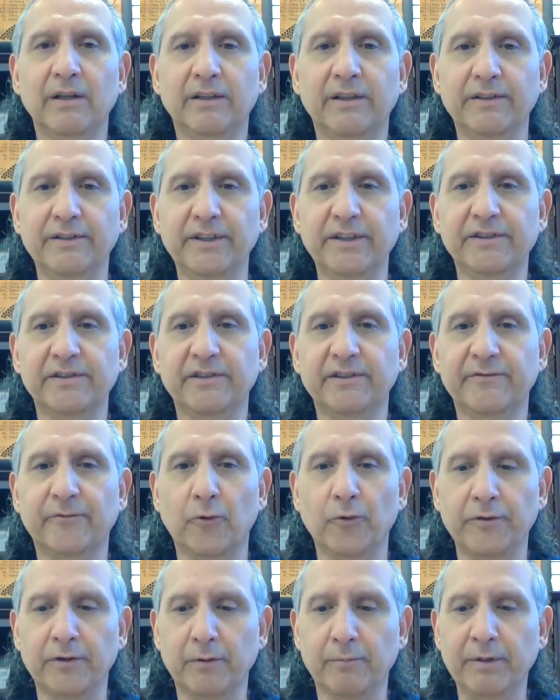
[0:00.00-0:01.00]
conditions
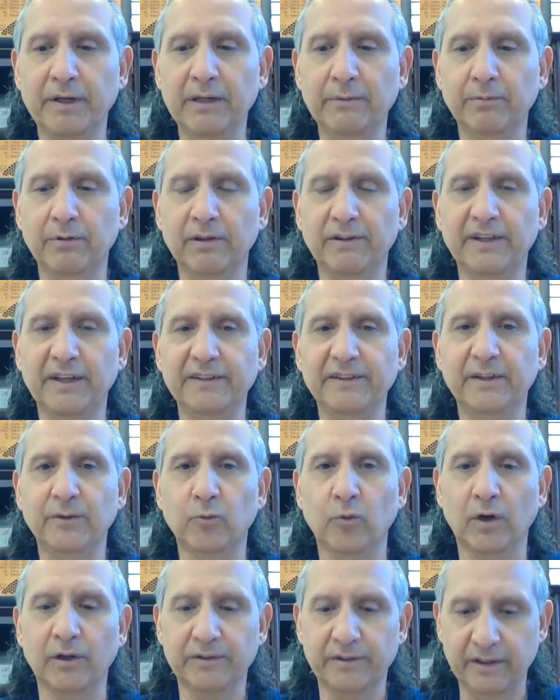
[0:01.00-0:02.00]
for their people. They did
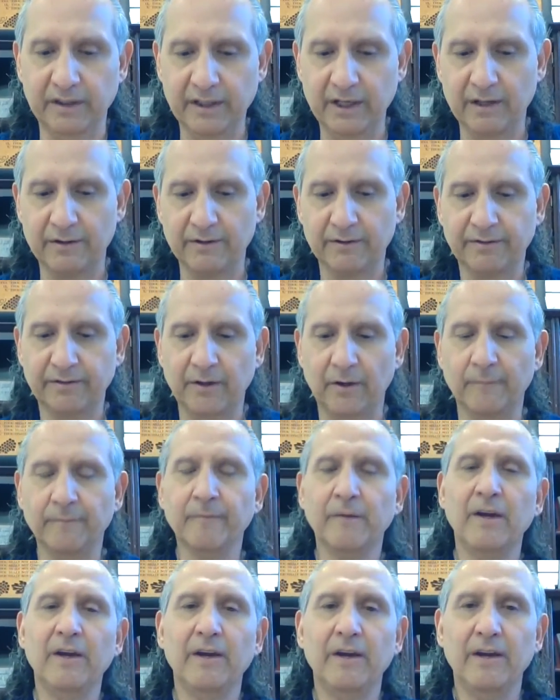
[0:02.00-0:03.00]
work together. So,
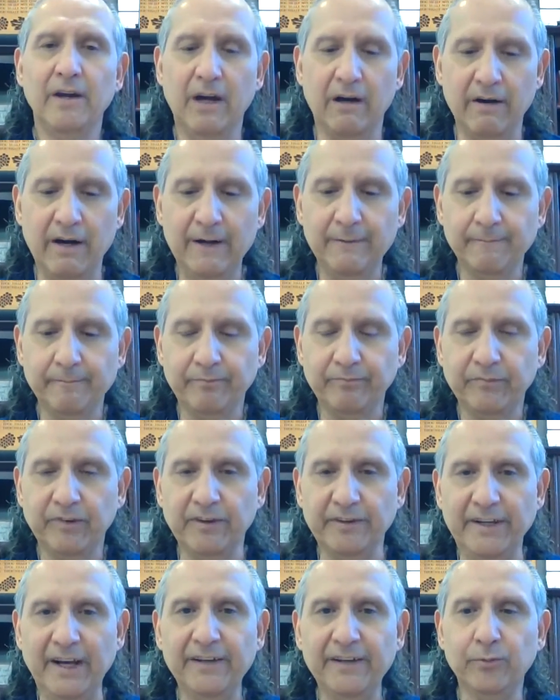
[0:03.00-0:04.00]
all right.
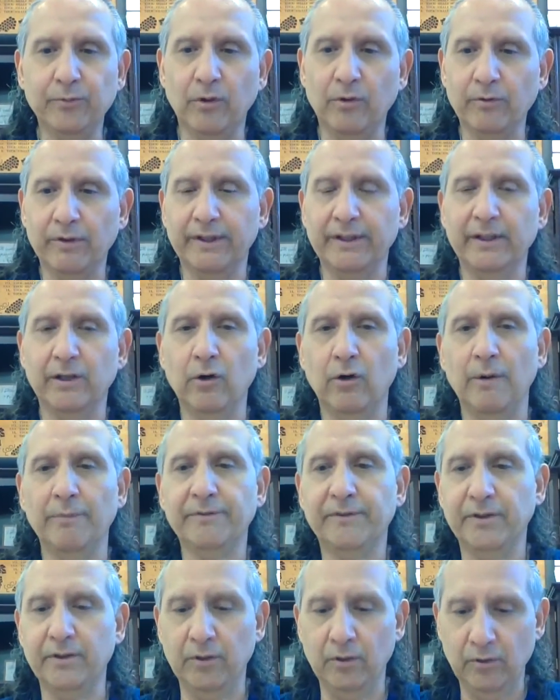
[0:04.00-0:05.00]
The next one, we're going to go
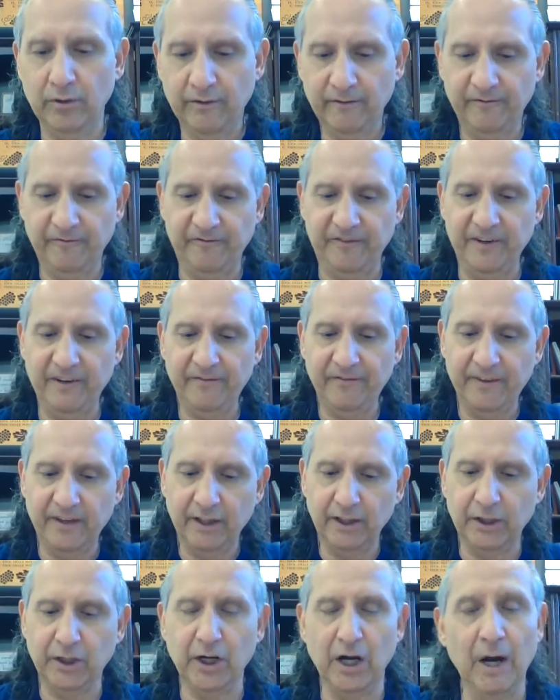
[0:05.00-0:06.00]
up to
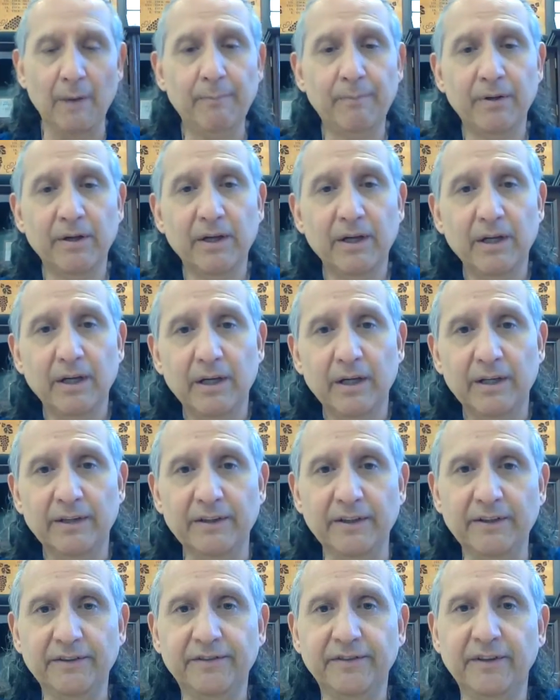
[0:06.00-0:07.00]
5th gup.
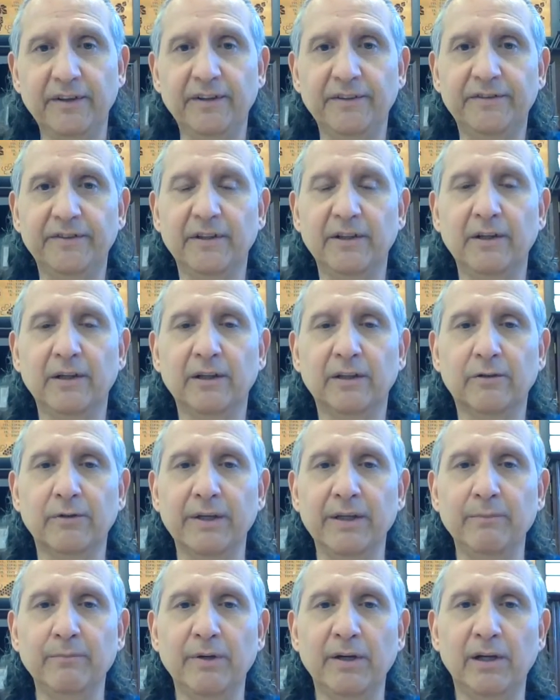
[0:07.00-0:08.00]
This is
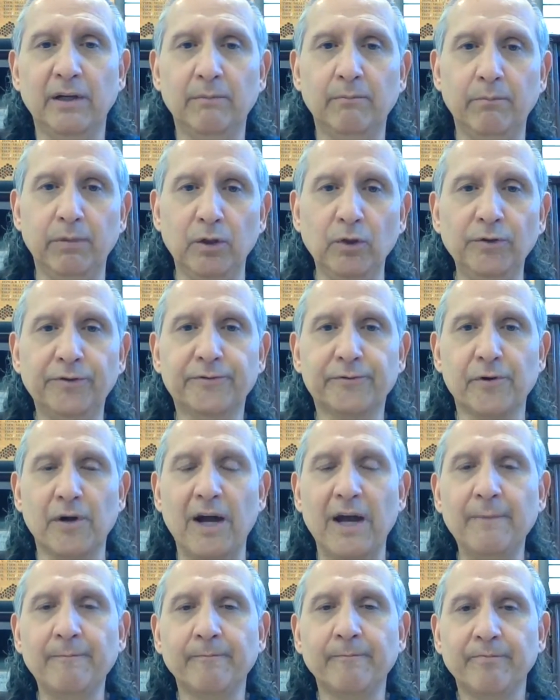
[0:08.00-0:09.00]
green belt, blue
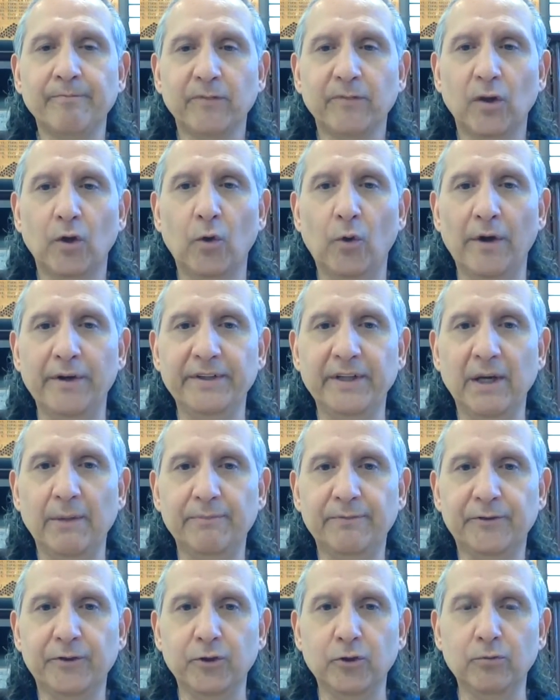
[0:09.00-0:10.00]
stripe, going
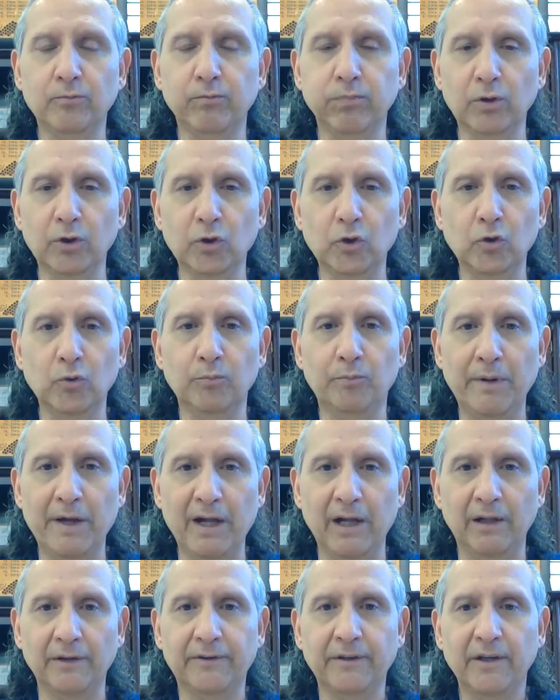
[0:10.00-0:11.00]
up to blue
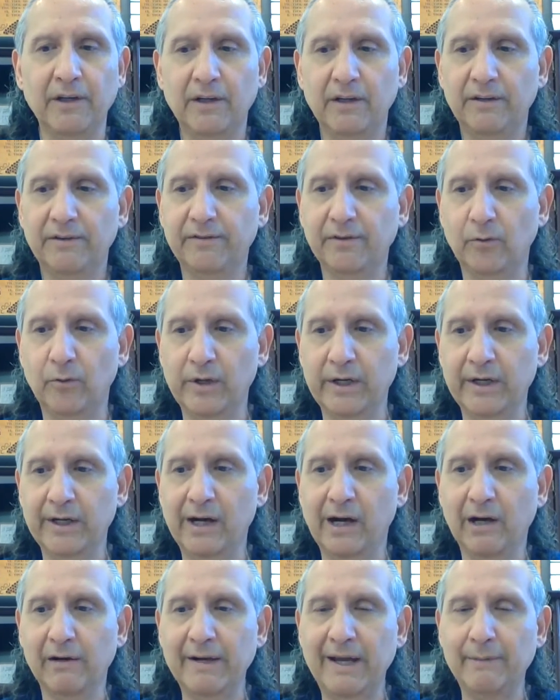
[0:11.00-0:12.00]
belt. So we
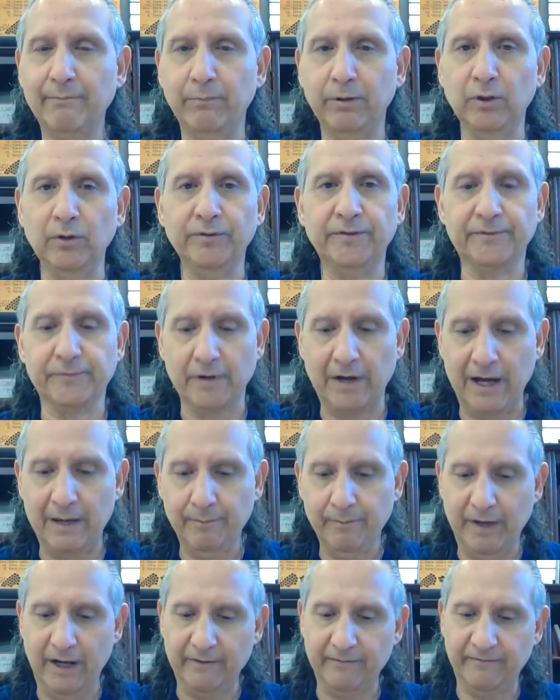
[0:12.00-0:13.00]
are at blue
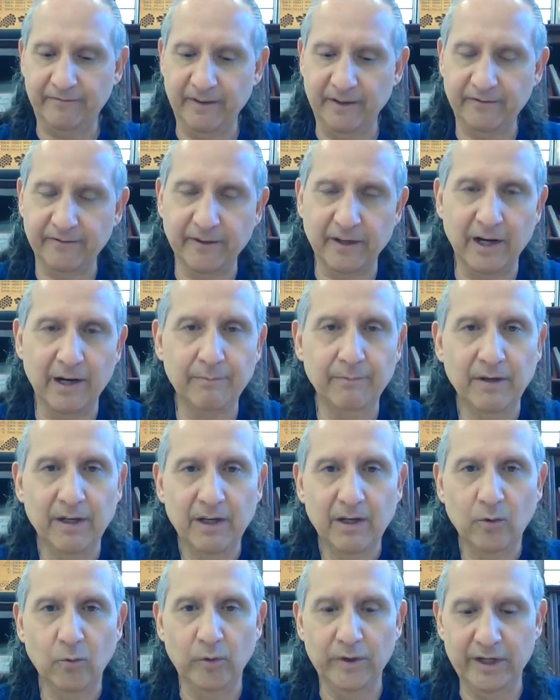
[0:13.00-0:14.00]
stripe at 5th gup.
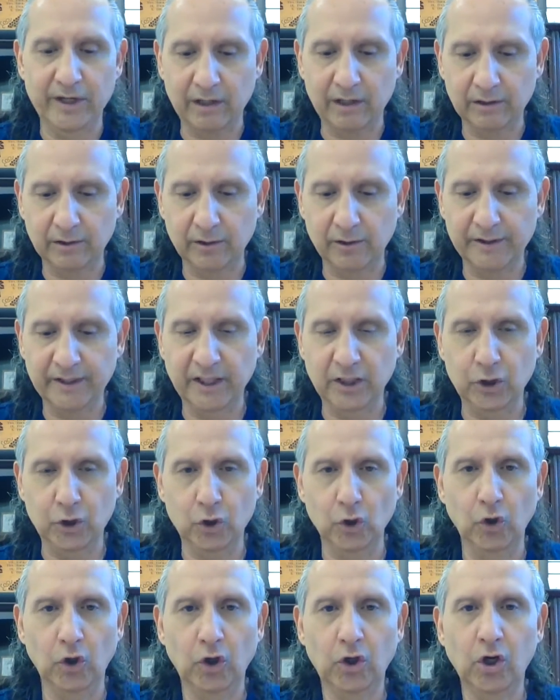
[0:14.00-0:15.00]
We are learning
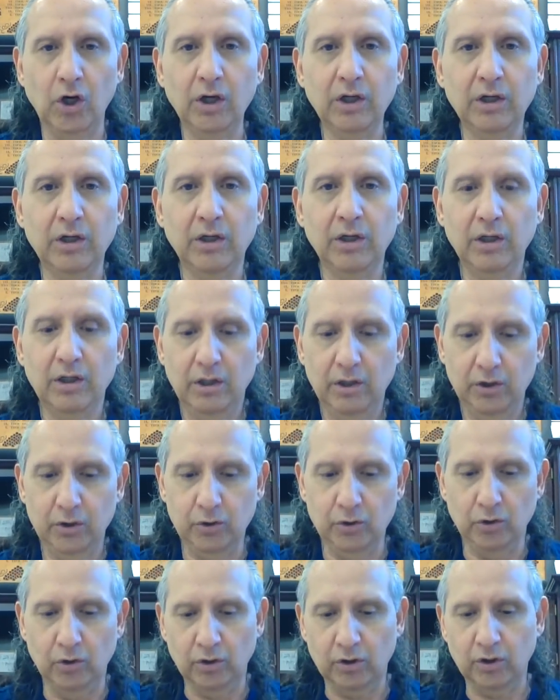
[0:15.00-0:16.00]
Yulguk.
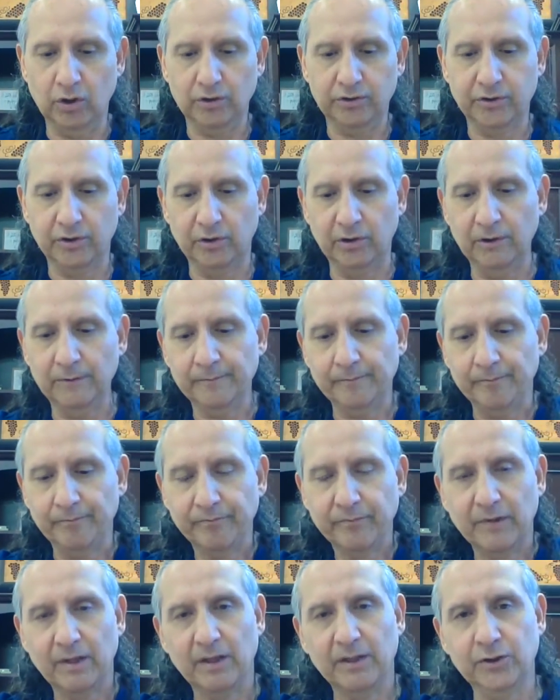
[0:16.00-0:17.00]
Yulguk Tol,
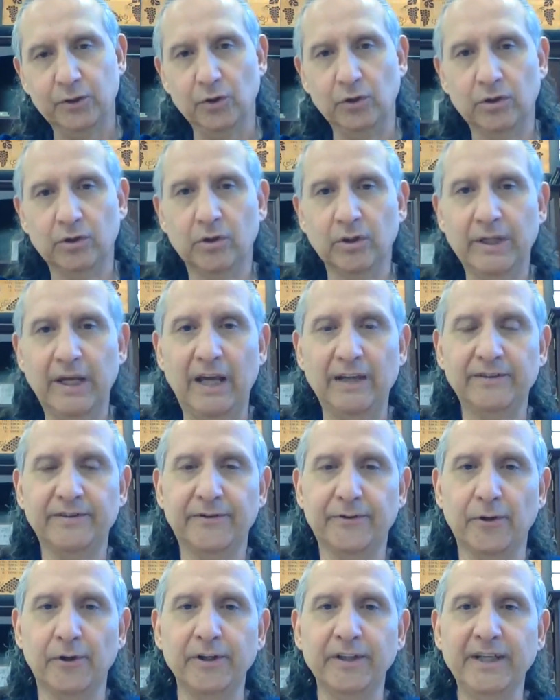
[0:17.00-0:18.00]
Joong-Goon has
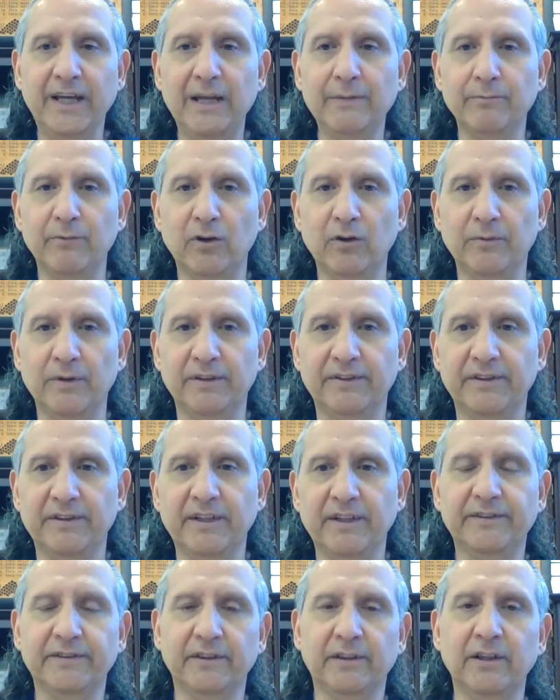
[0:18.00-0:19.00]
38 movements, and
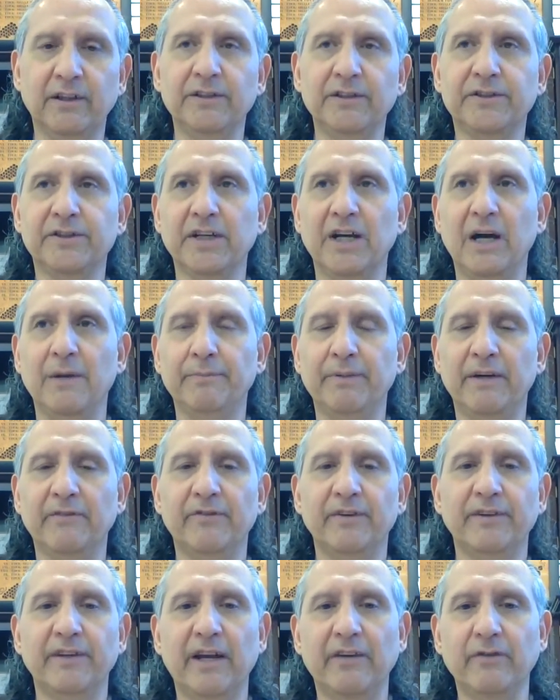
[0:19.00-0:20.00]
that's a good jump.
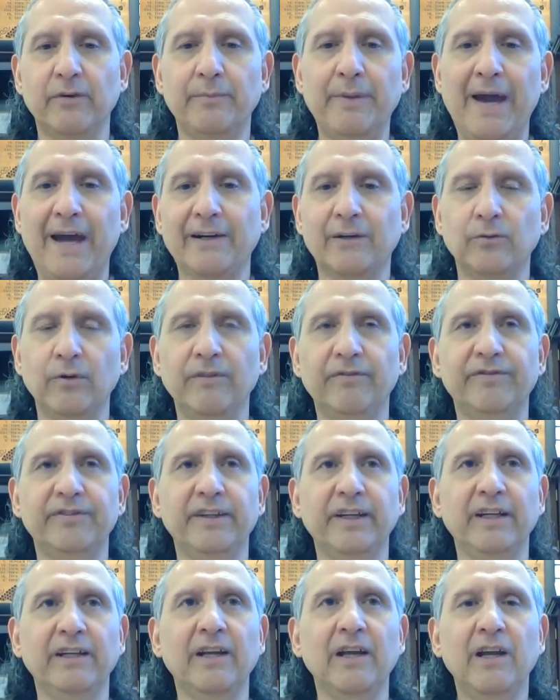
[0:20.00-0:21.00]
Every pattern we've
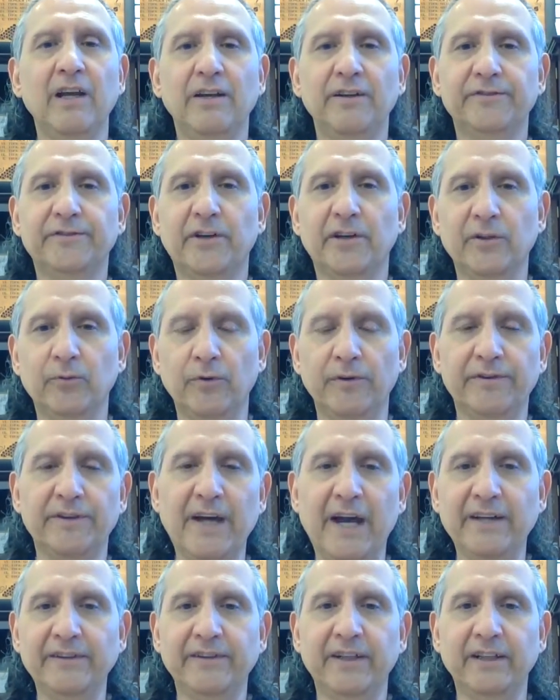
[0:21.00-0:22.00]
seen started with
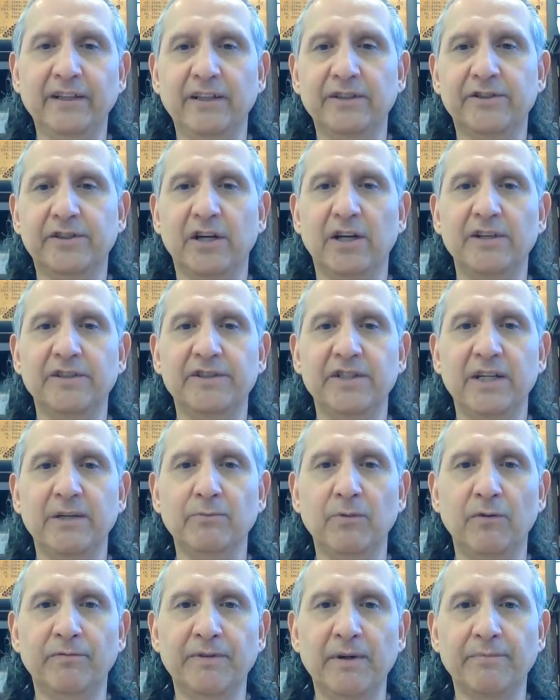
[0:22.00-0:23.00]
19 at Chunji,
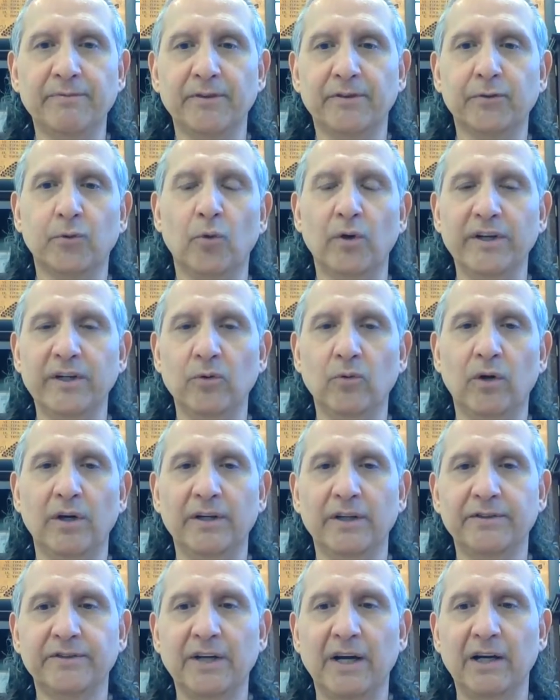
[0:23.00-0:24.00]
moved up to
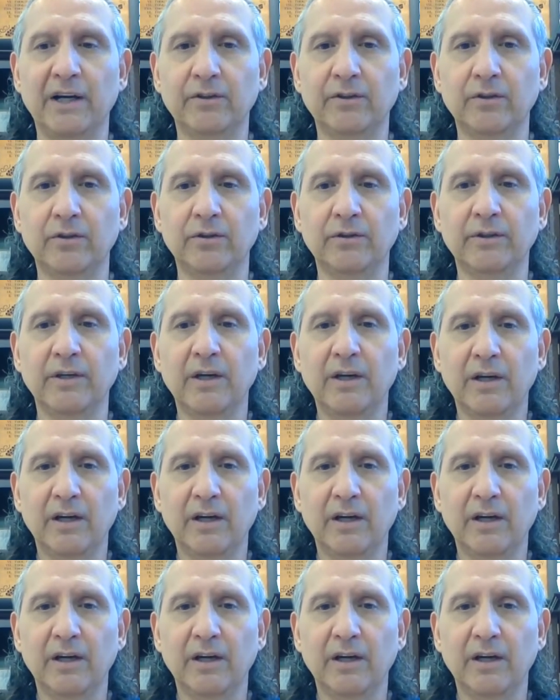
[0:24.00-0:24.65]
21 at Joong-Goon